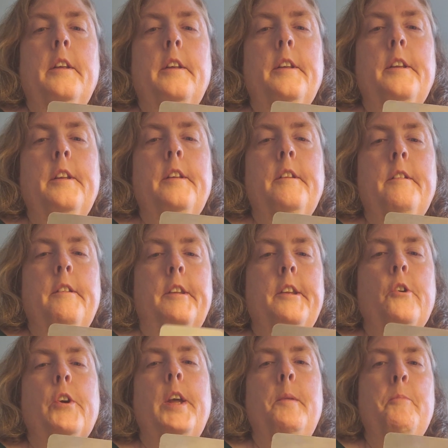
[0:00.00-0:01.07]
Uh,
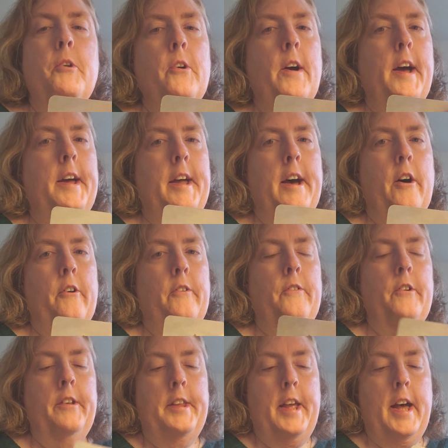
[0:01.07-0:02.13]
so keep your eye out
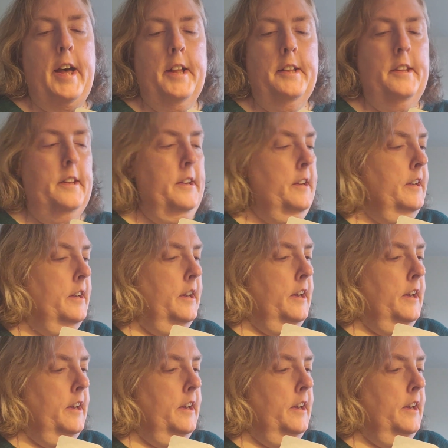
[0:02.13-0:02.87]
for that.